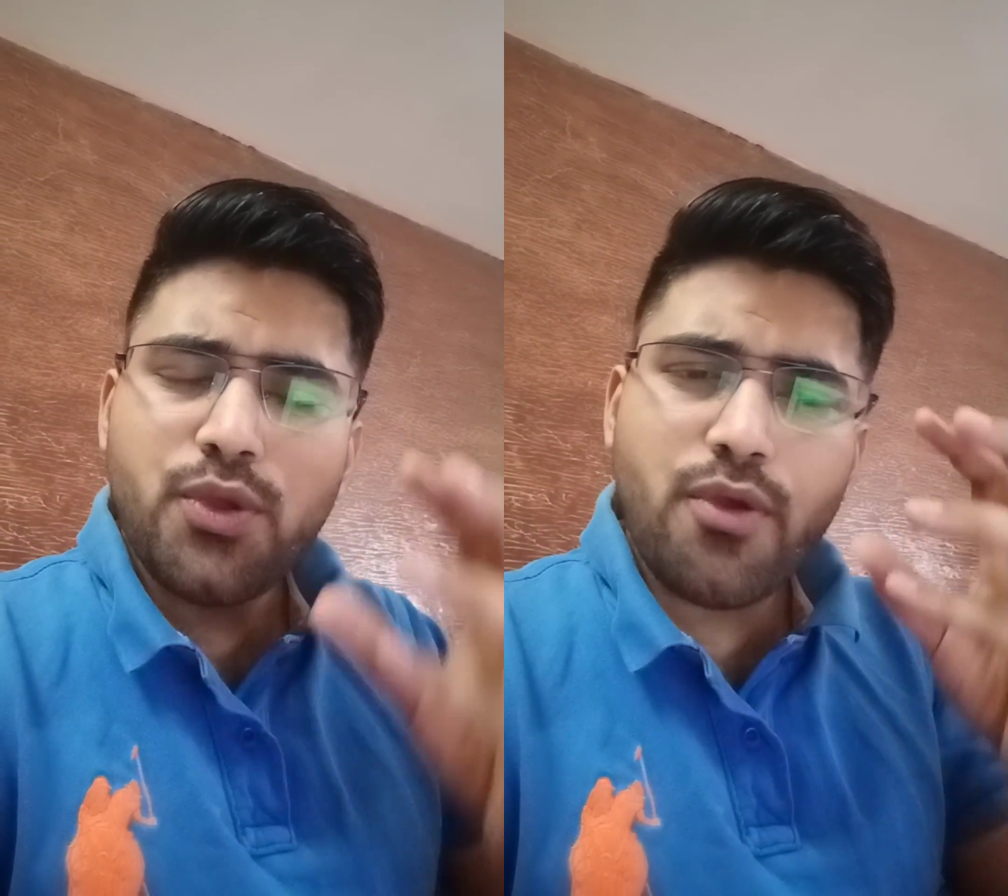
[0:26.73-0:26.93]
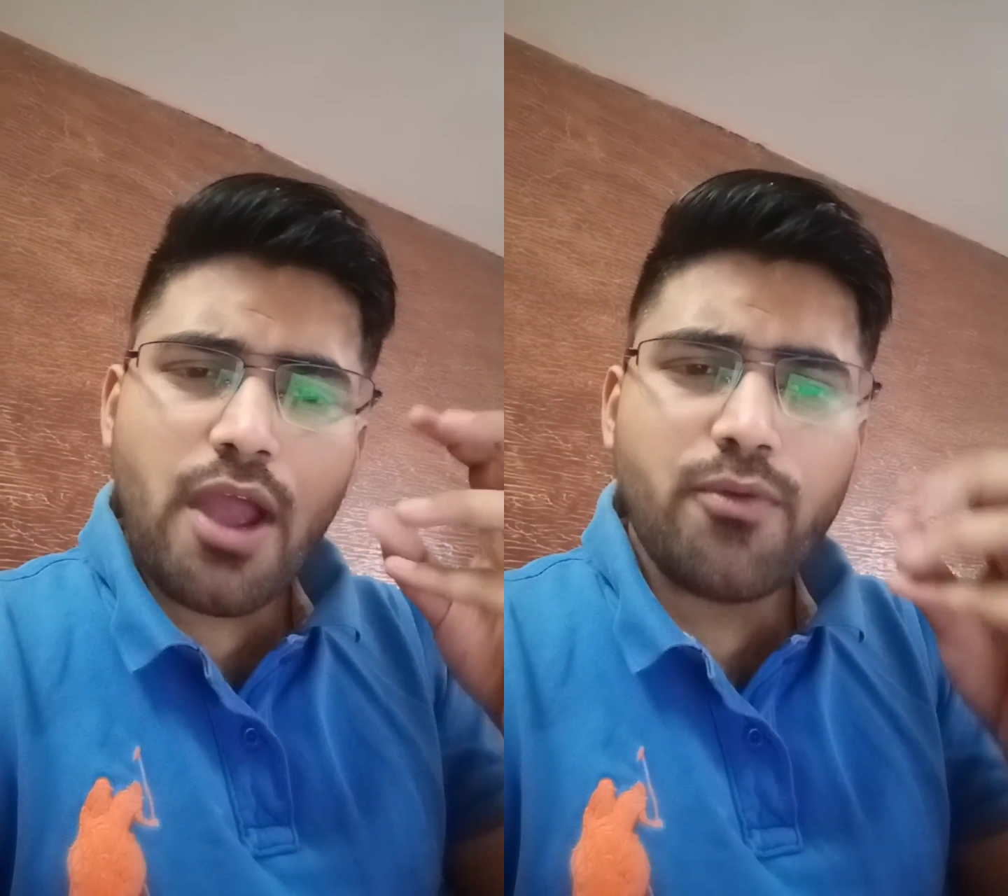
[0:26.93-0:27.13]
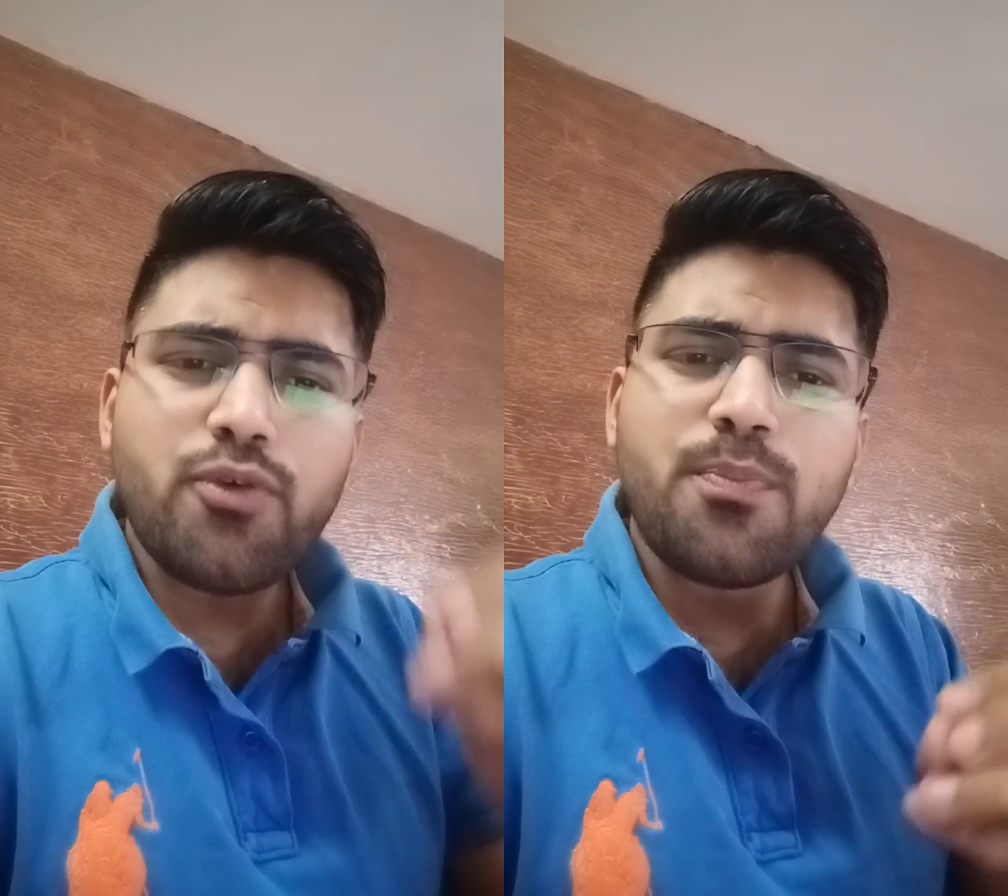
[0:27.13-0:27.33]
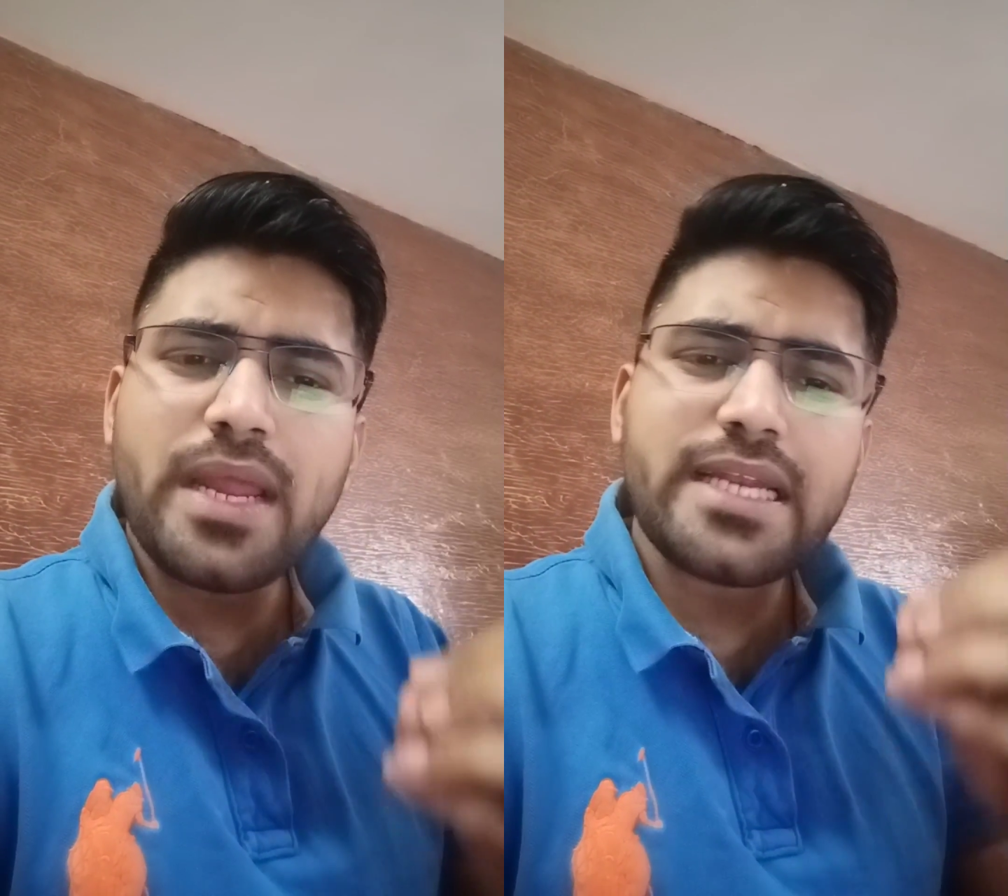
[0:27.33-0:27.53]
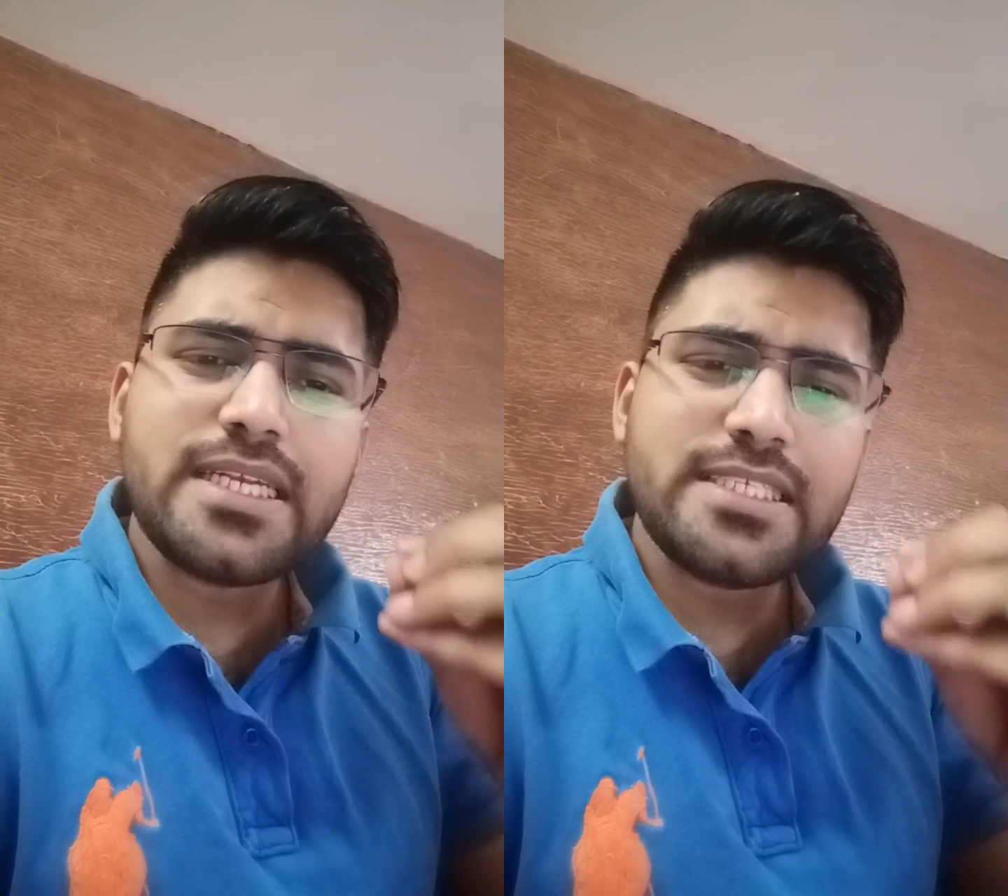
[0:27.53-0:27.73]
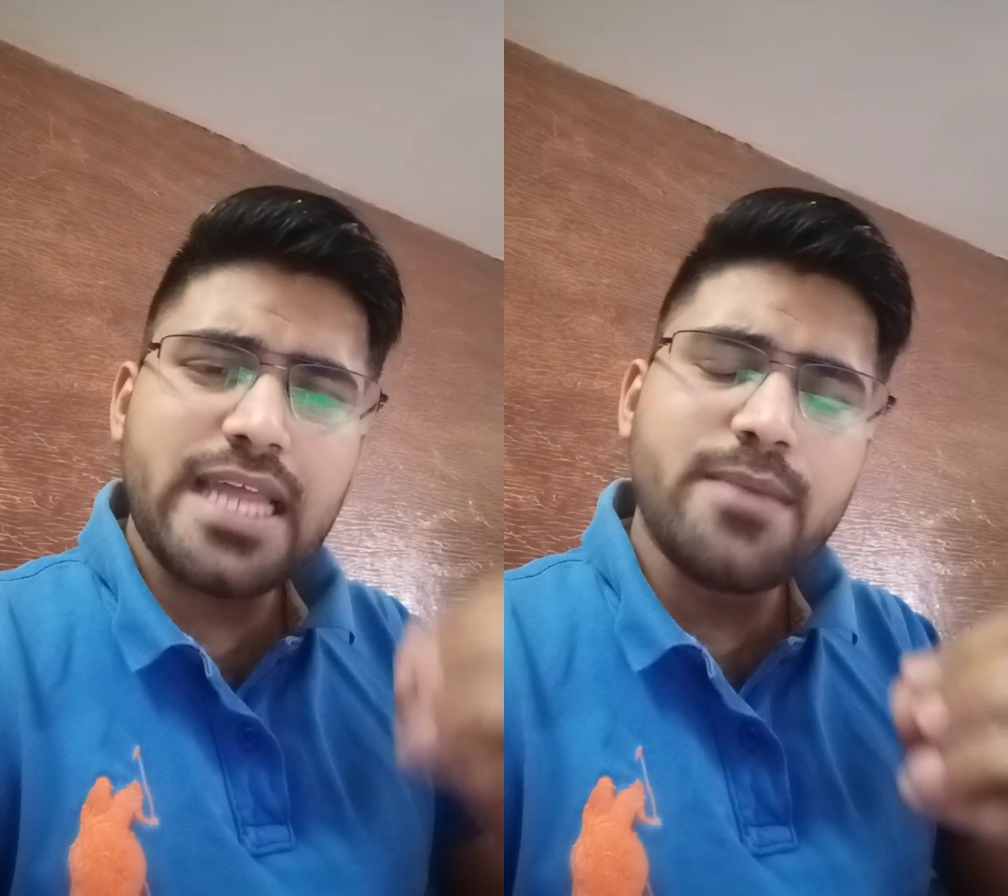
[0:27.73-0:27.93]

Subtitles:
you have to practice